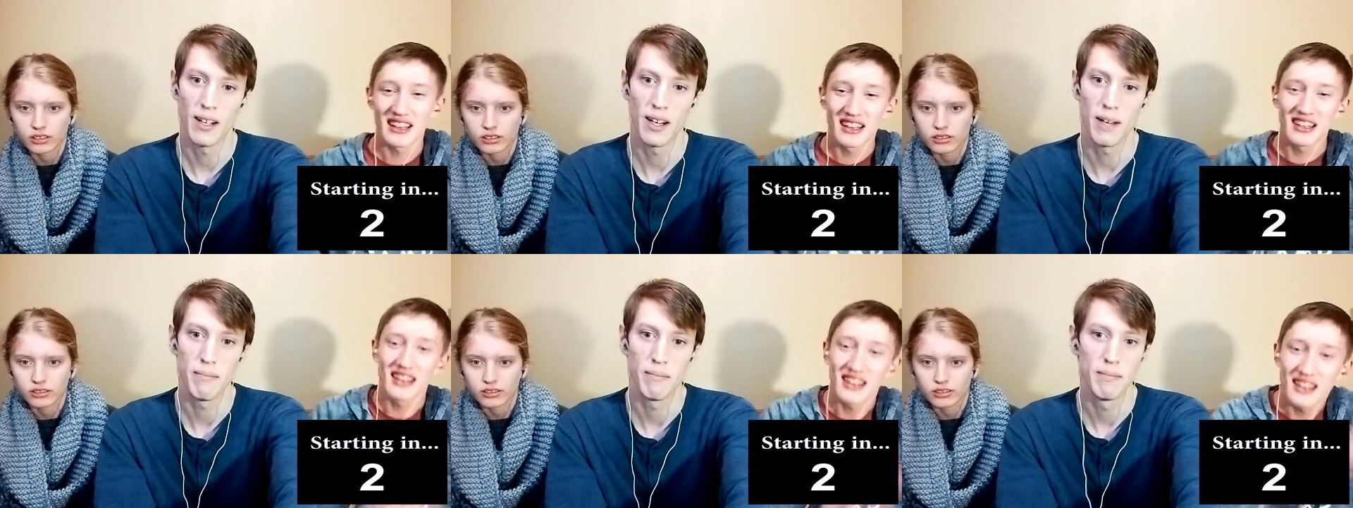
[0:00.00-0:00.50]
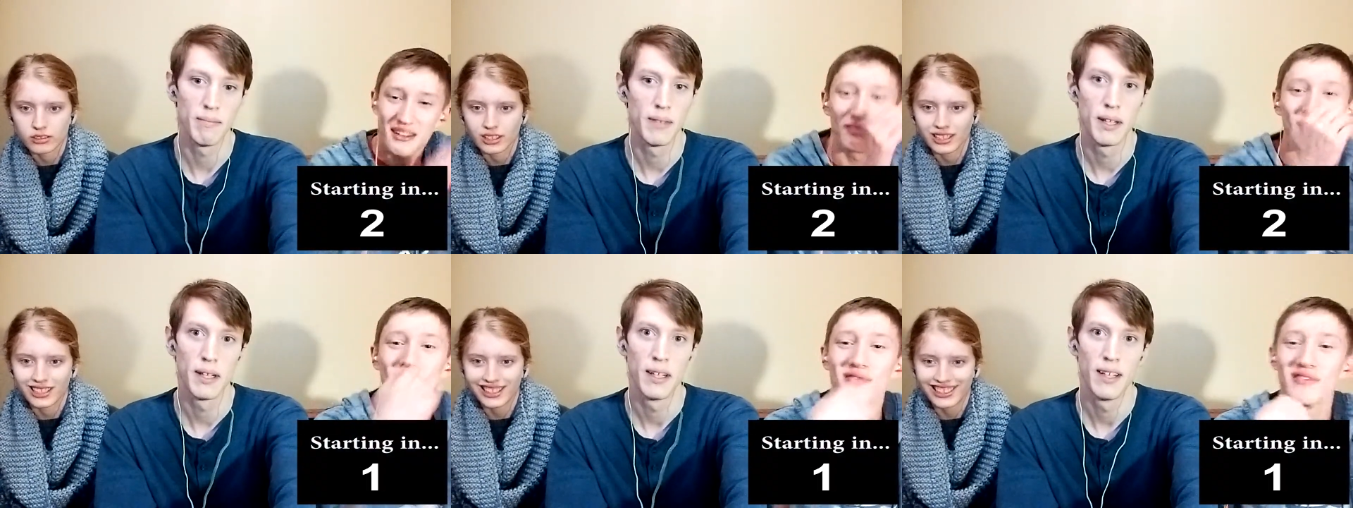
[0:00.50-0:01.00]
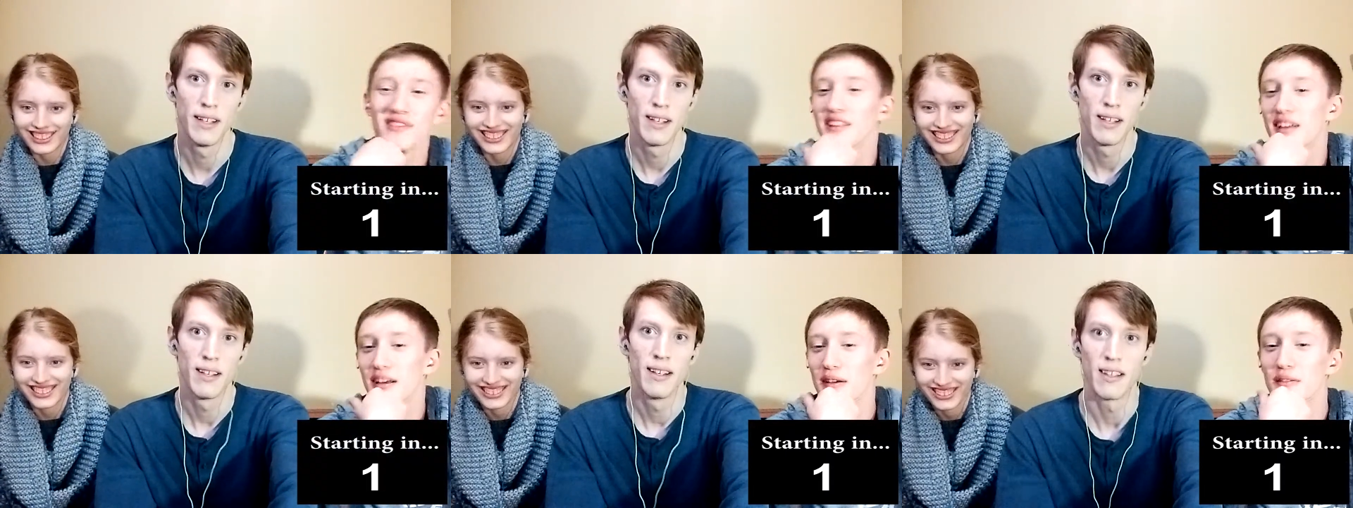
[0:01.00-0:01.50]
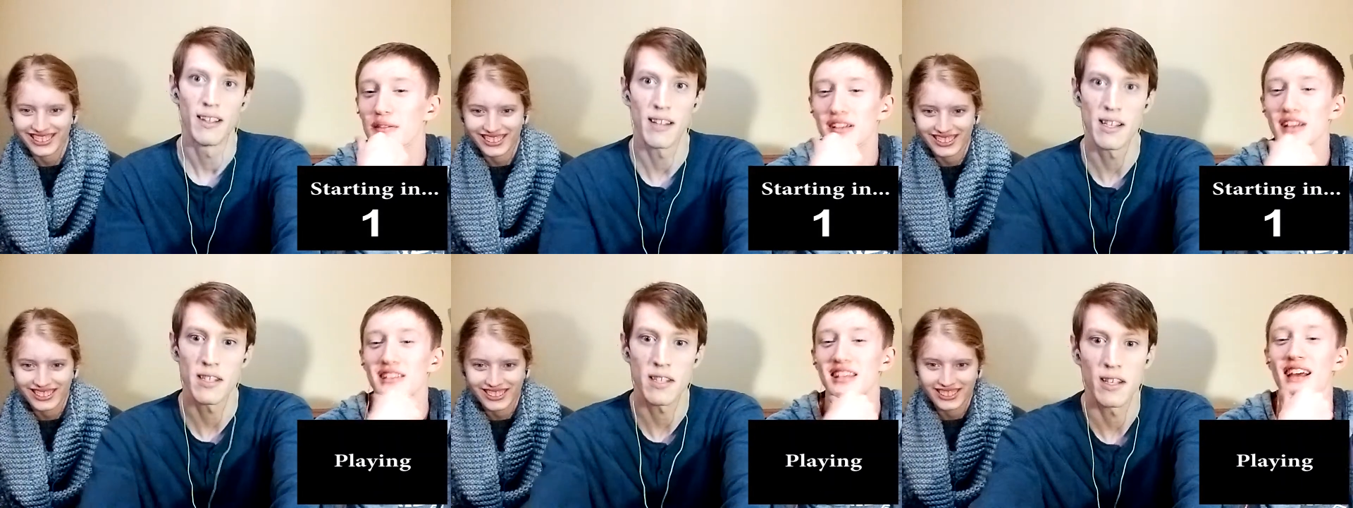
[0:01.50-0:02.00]
Speaker 1: All right.
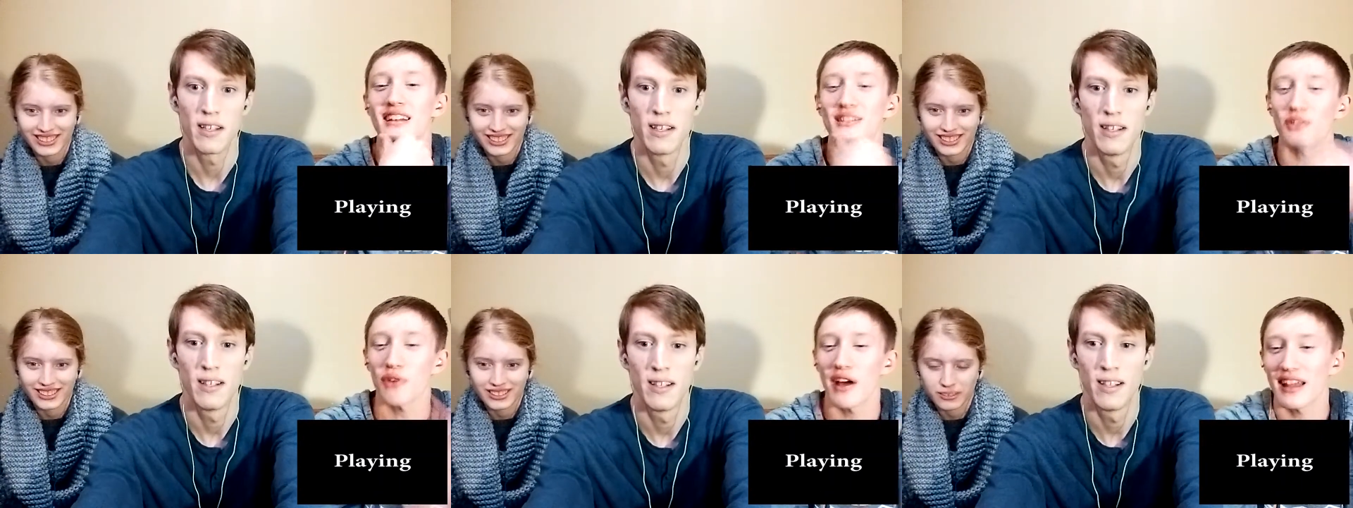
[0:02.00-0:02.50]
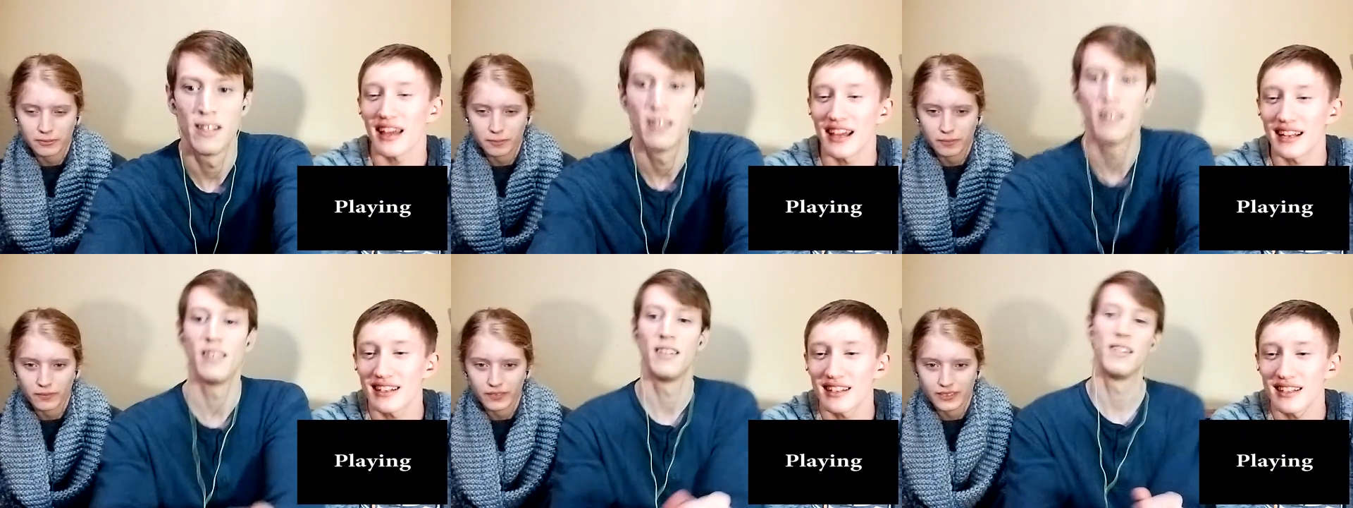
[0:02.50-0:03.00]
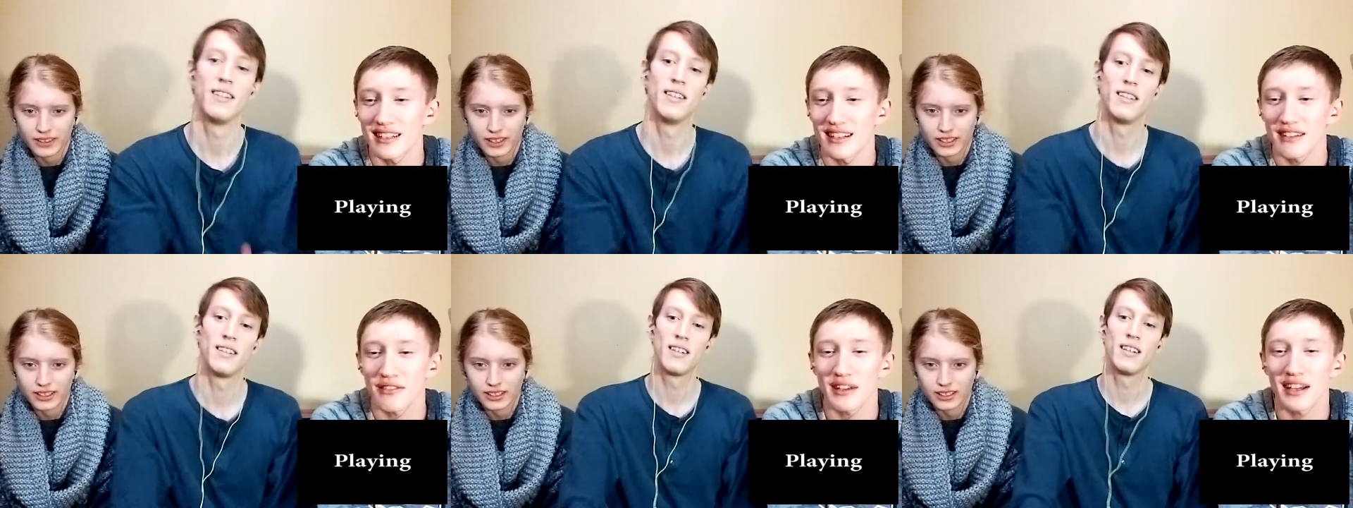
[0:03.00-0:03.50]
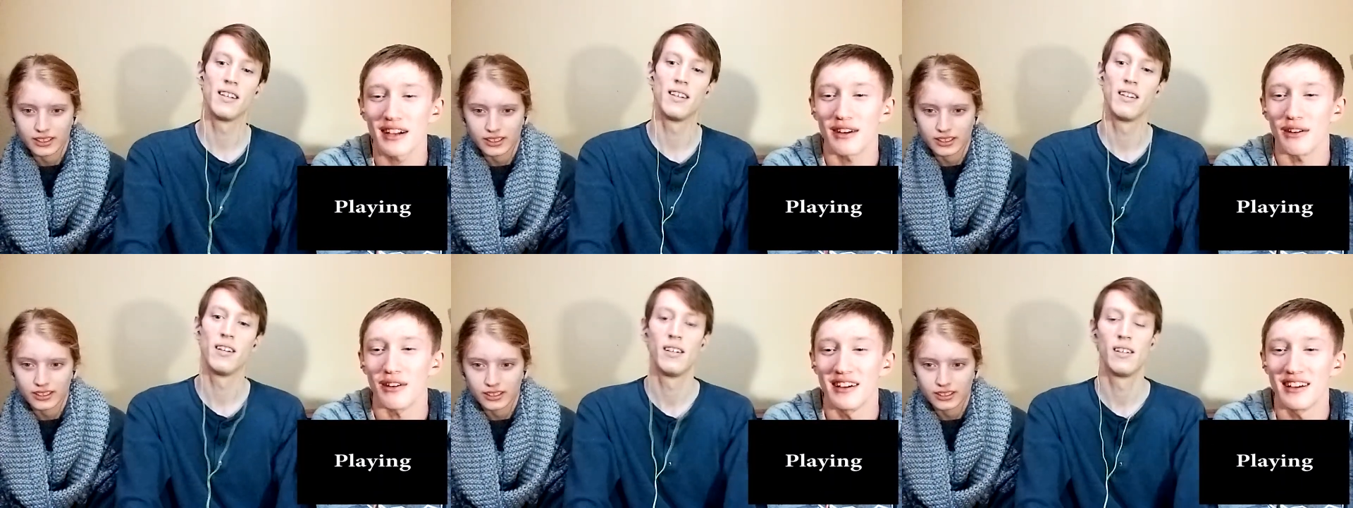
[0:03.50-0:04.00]
Speaker 2: Sunset and Twilight. Here we
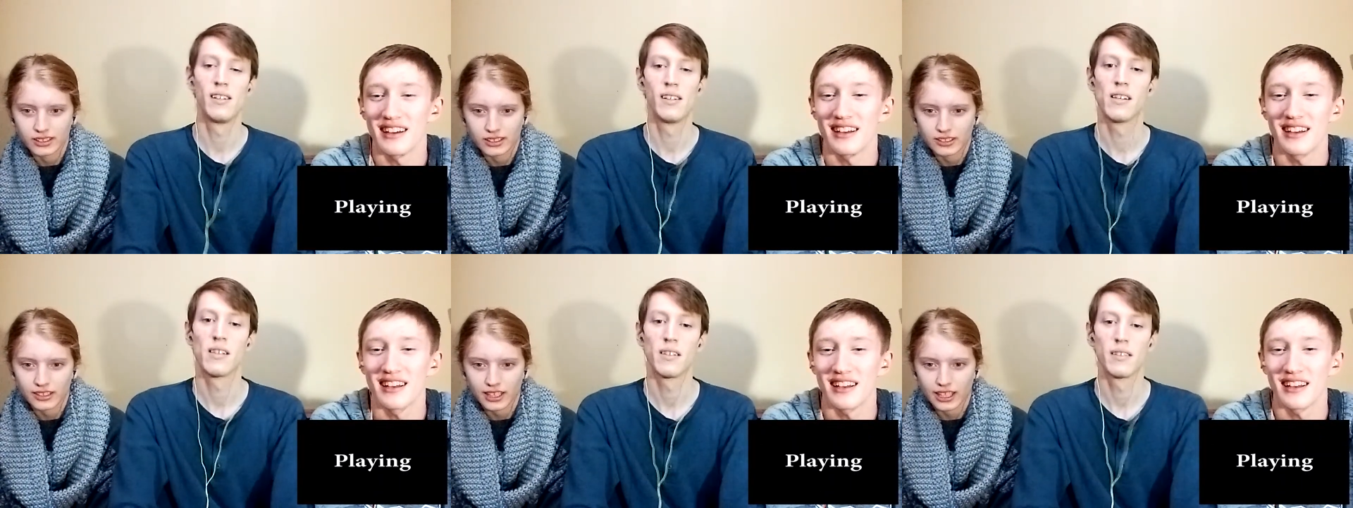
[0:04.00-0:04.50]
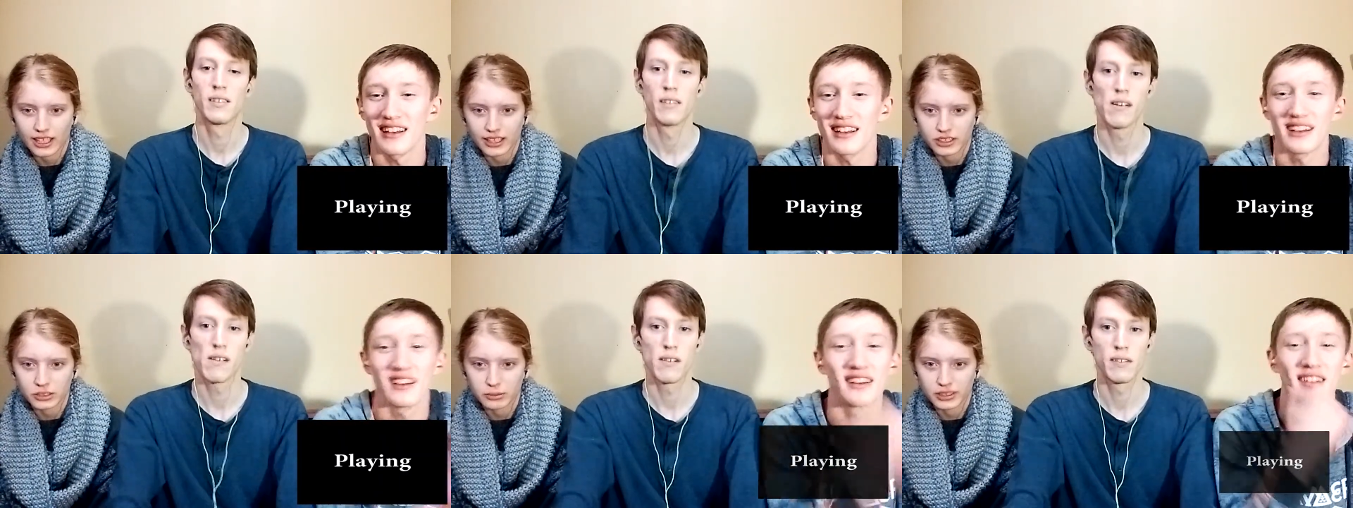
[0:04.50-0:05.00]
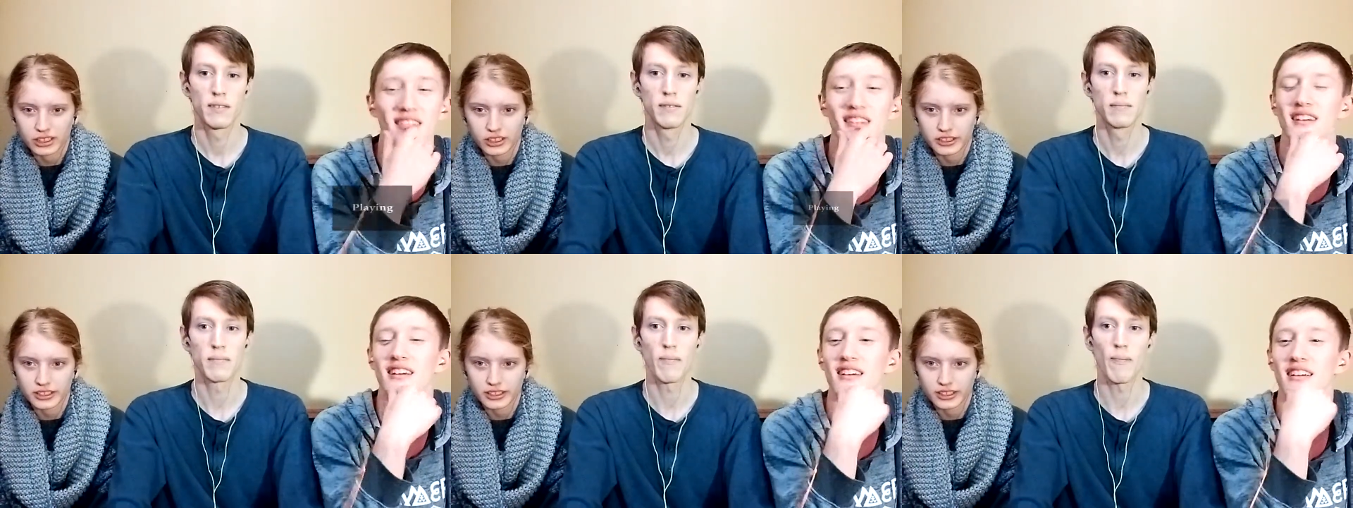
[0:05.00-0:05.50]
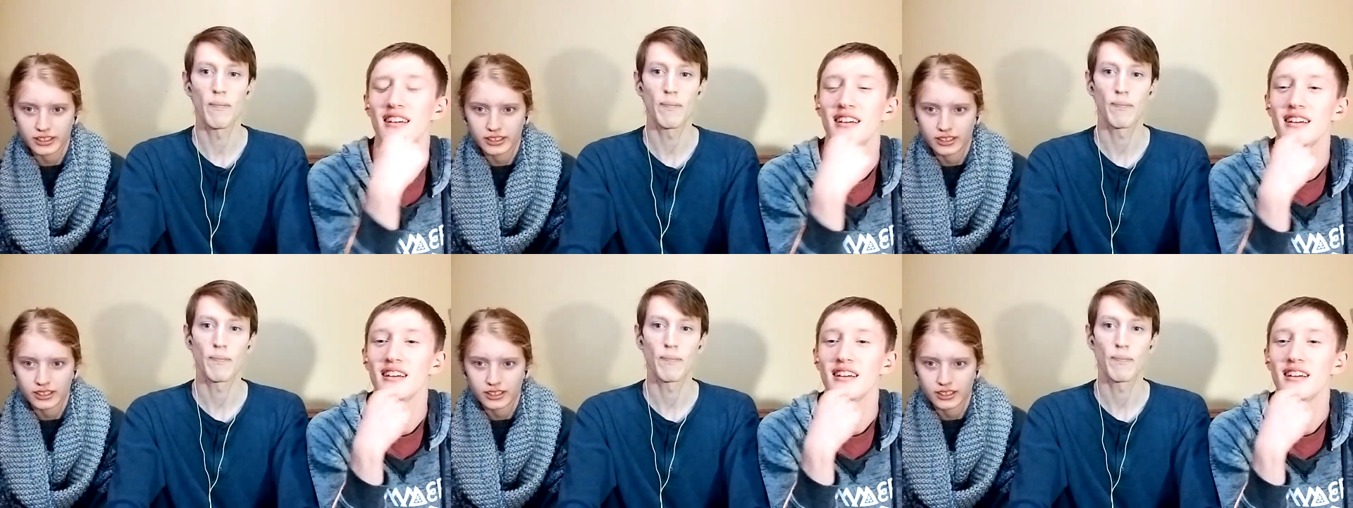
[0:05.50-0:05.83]
go.
Speaker 1: Okay, that should be interesting.